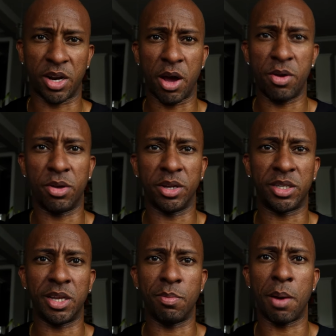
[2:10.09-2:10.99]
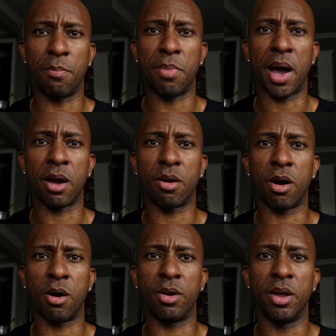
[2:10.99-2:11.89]
So now you can see my
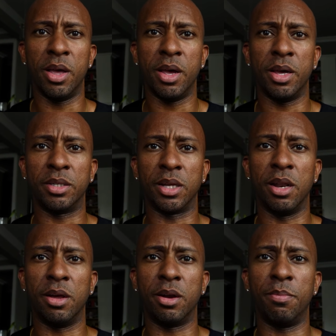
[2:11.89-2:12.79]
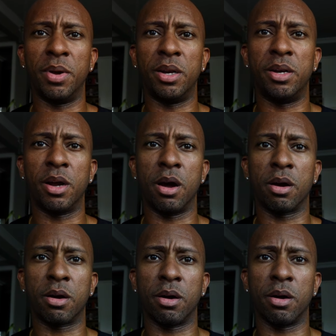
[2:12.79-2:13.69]
background is a little bit
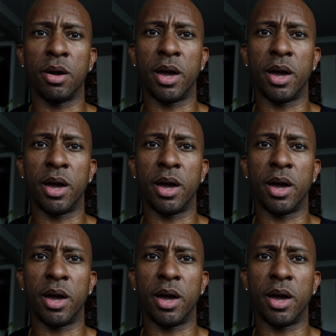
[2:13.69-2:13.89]
darker.